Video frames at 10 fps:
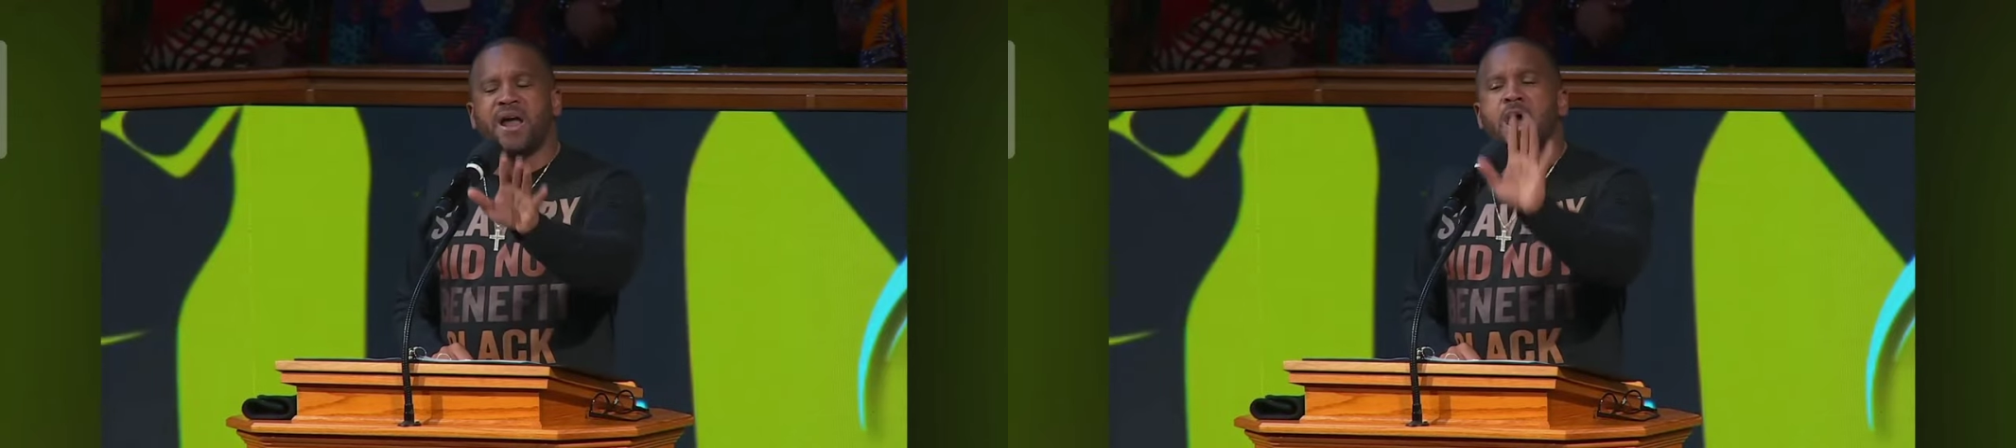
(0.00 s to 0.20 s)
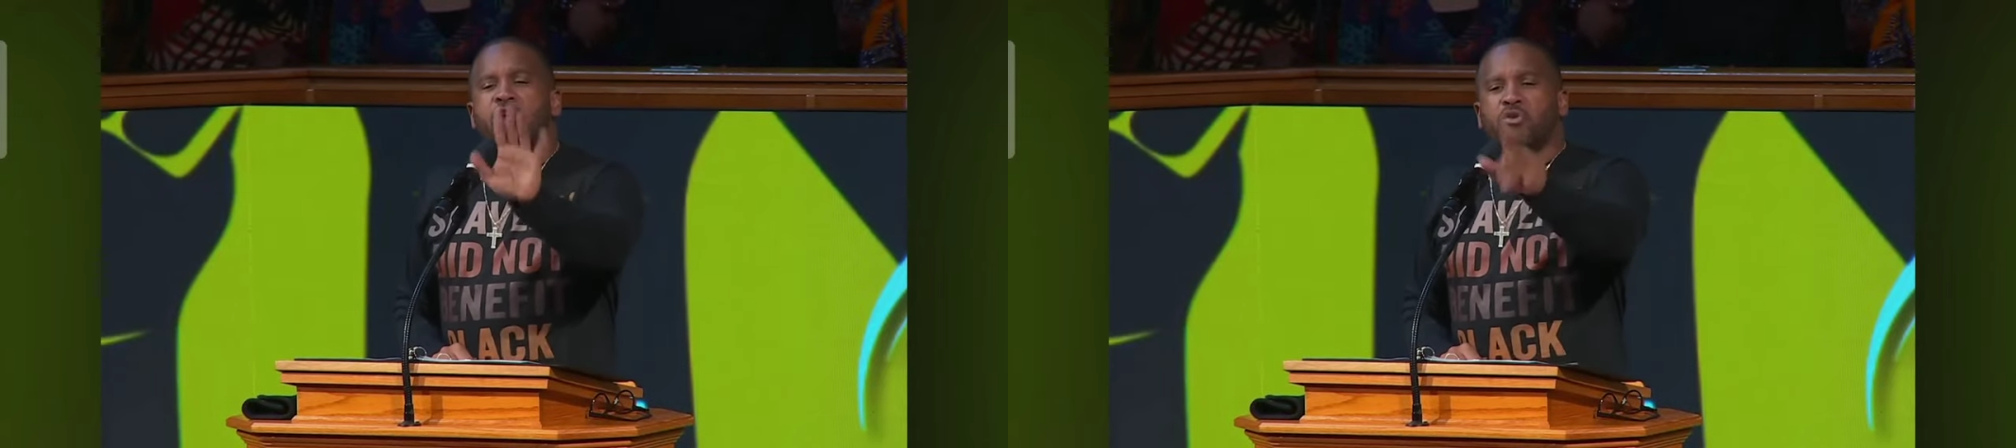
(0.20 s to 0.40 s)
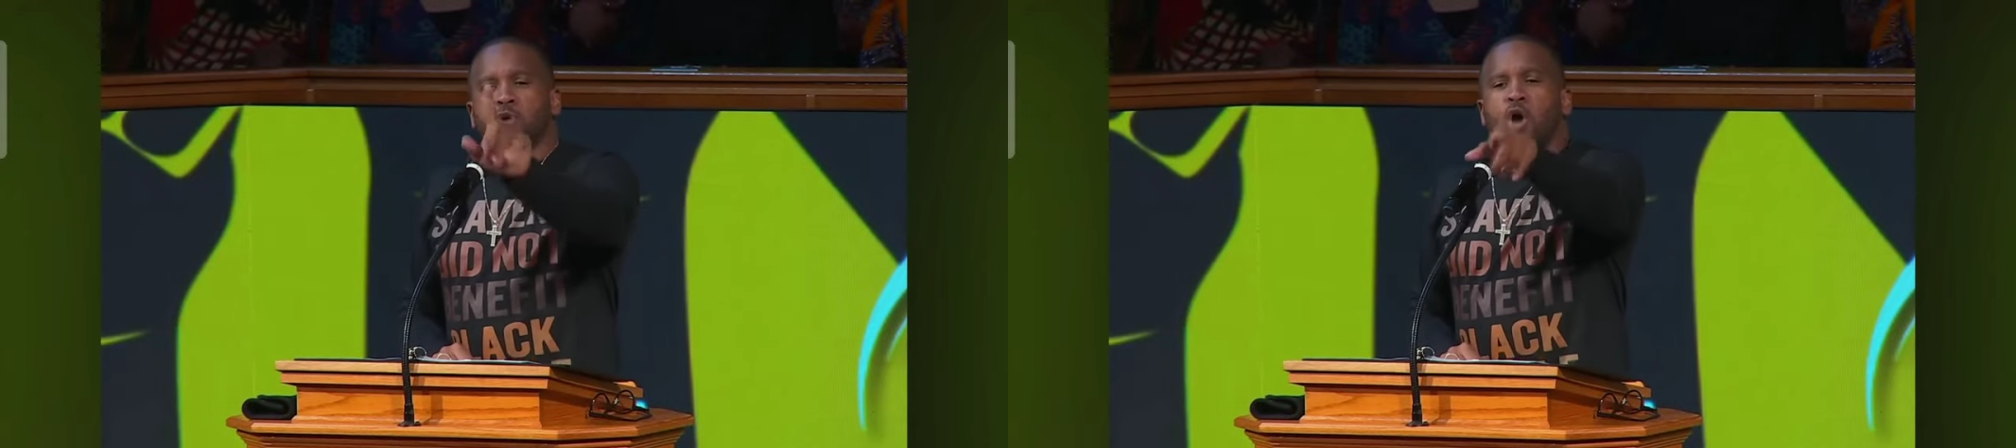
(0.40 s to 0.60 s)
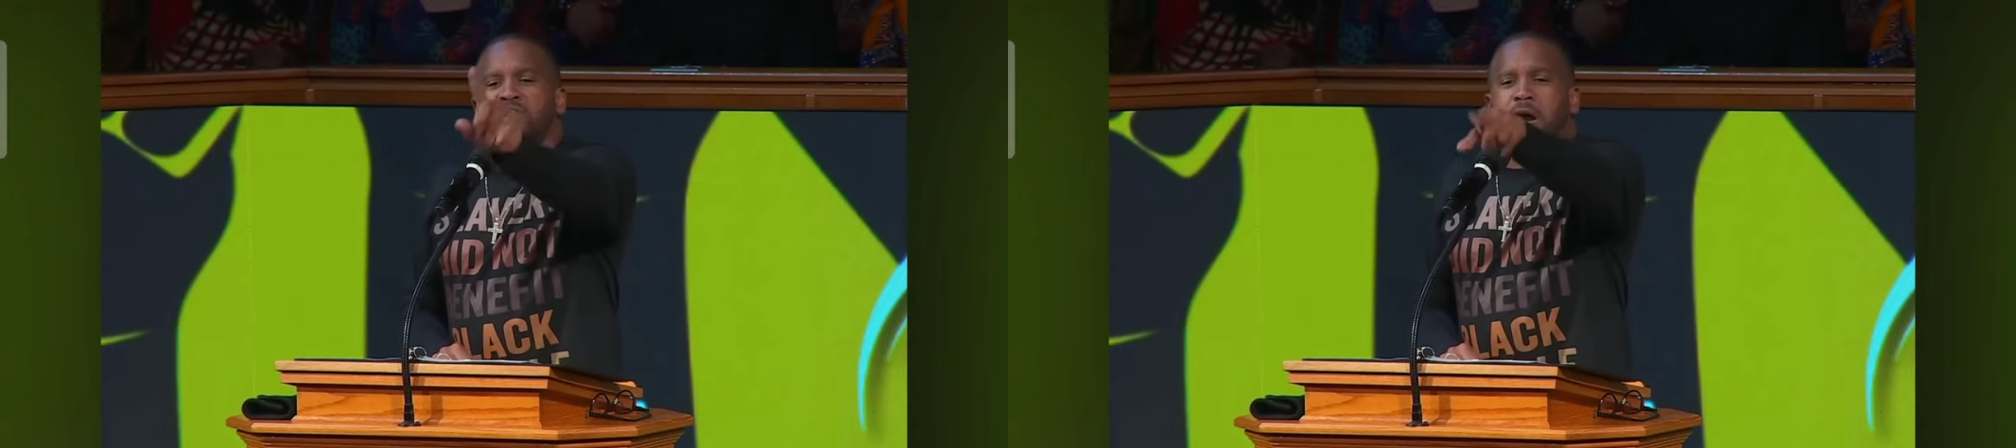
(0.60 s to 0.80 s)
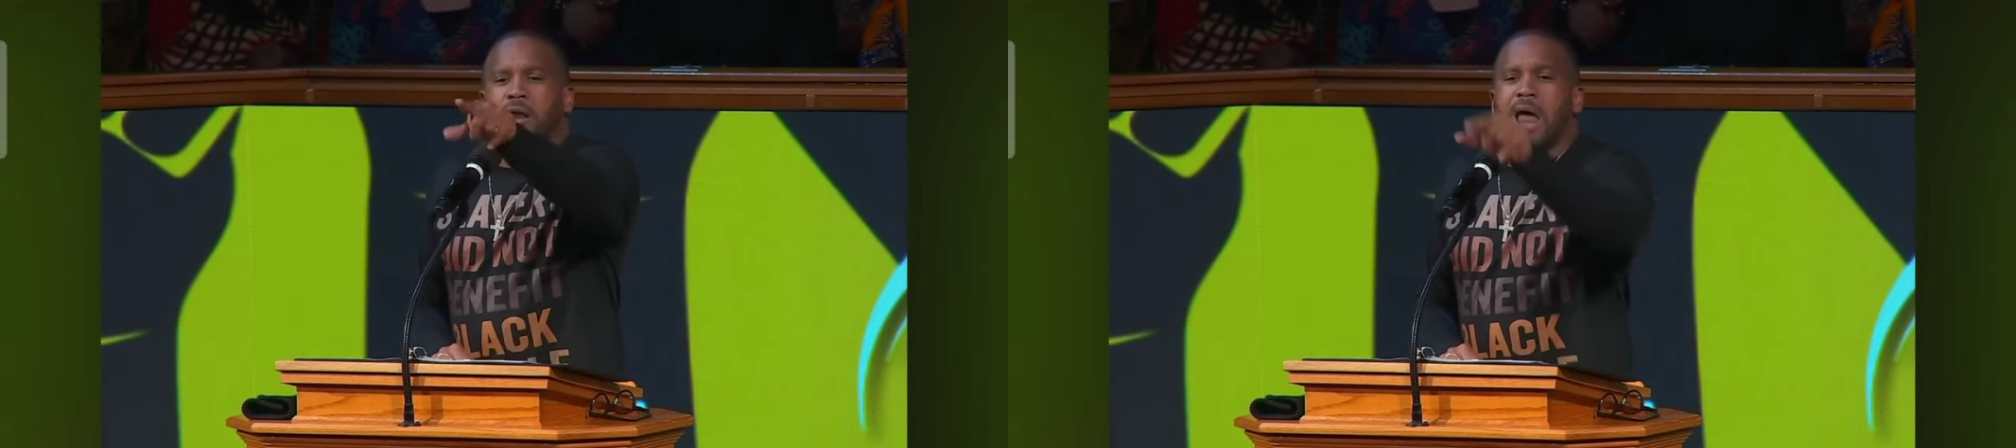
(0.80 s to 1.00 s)
from North
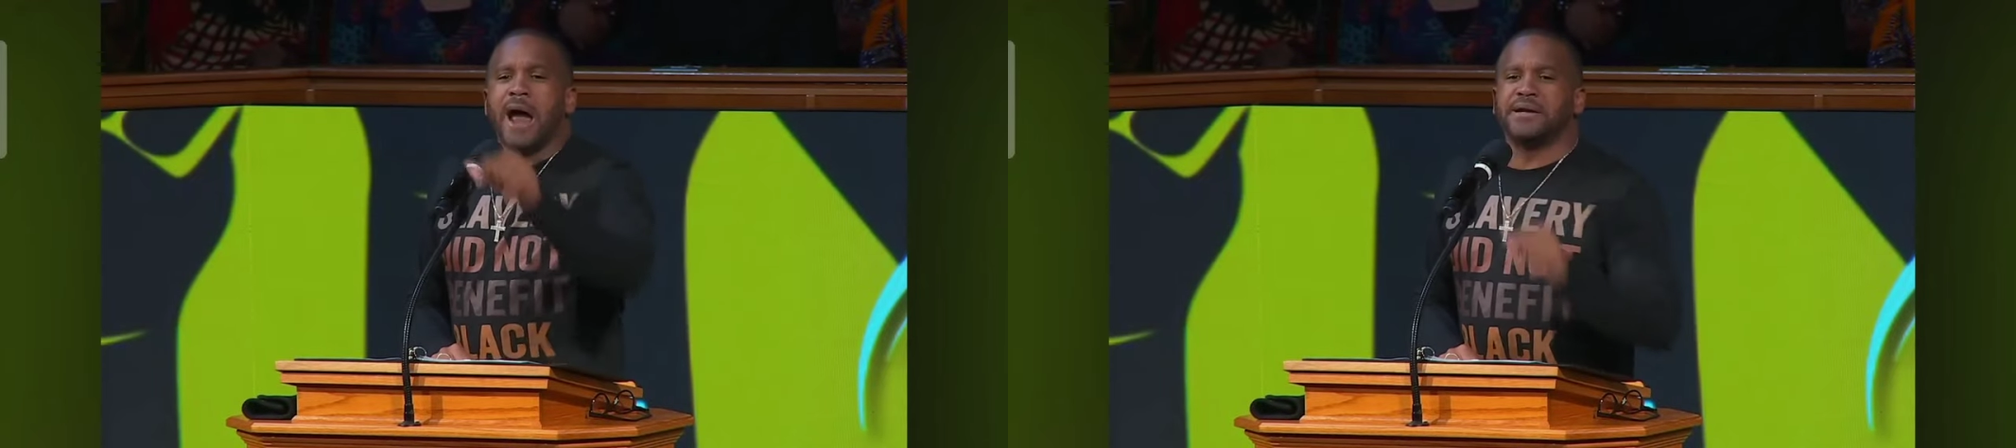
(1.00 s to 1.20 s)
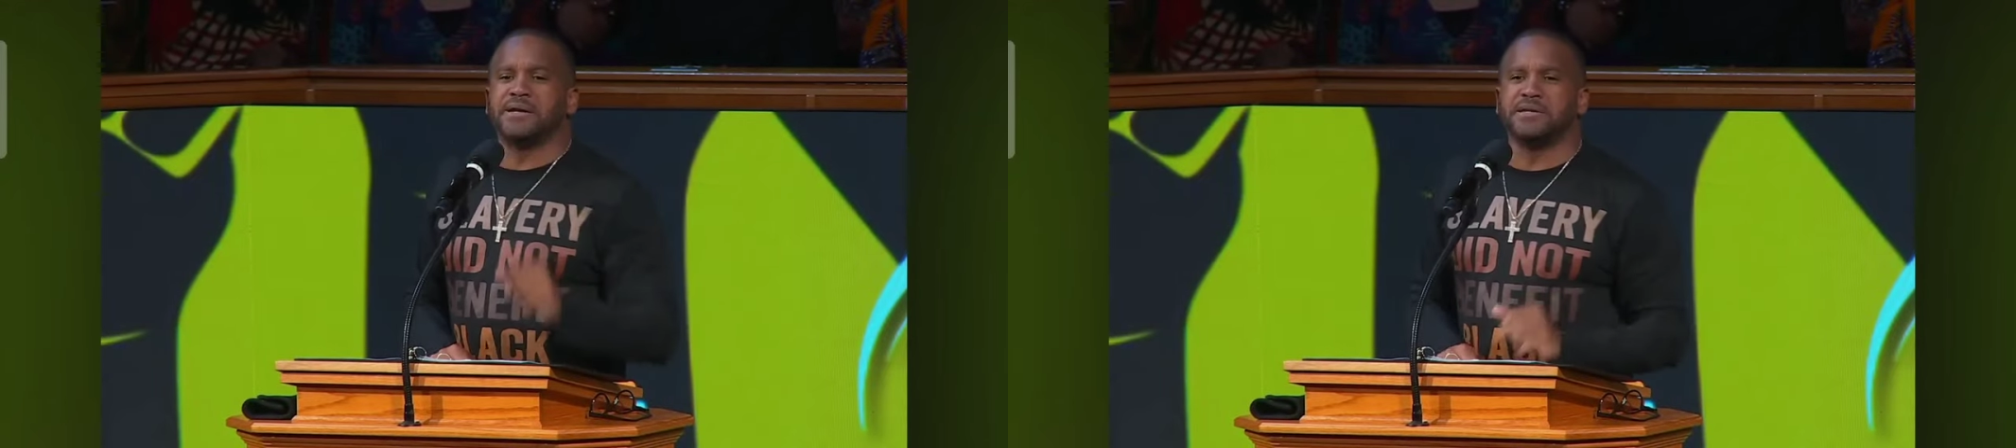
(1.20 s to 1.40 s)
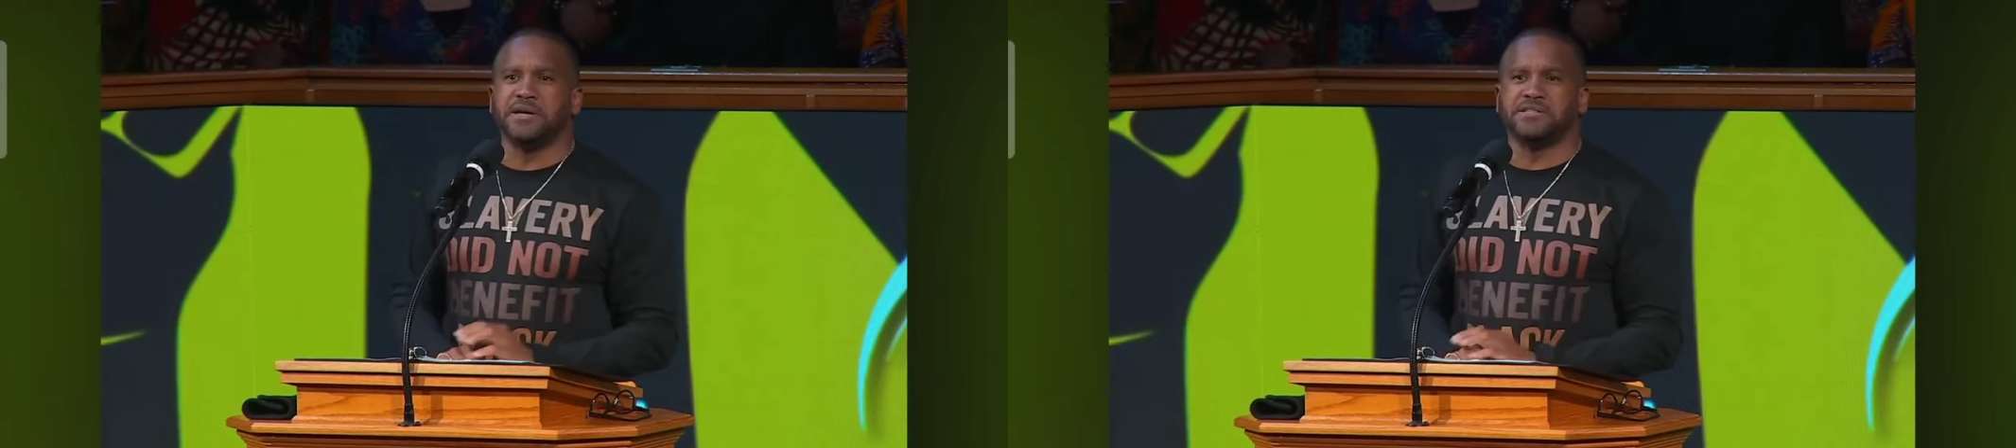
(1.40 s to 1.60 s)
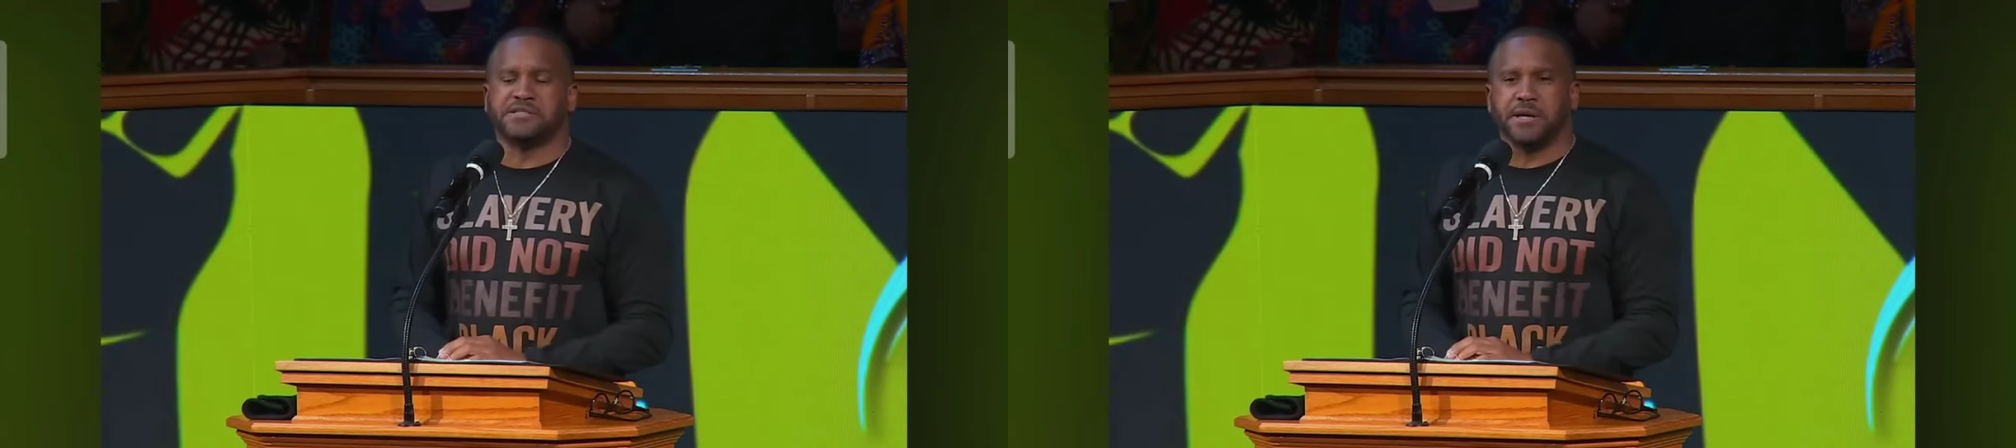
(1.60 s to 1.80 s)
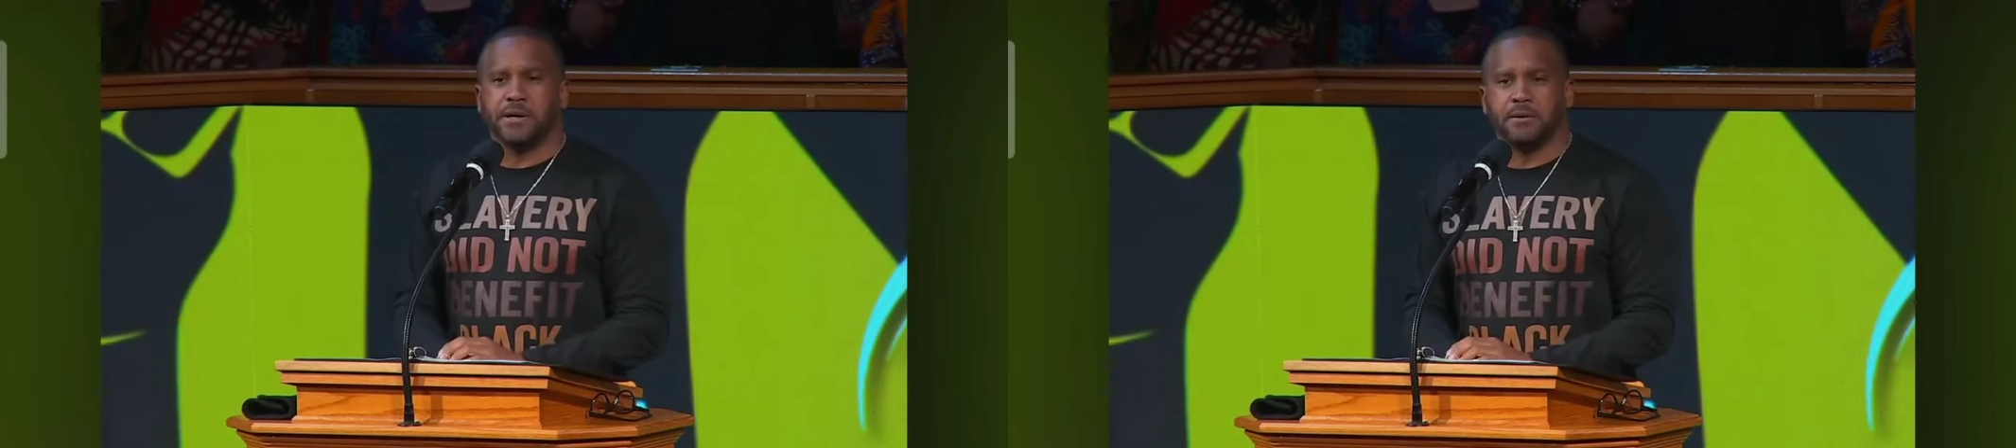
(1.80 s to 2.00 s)
Carolina to DC.